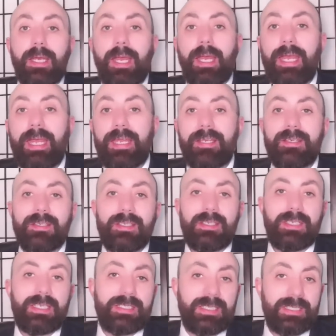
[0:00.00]
And
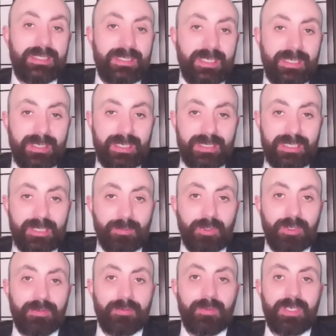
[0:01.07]
this is one
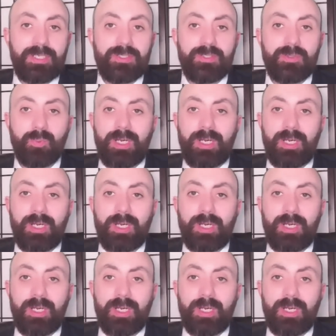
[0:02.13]
of the reasons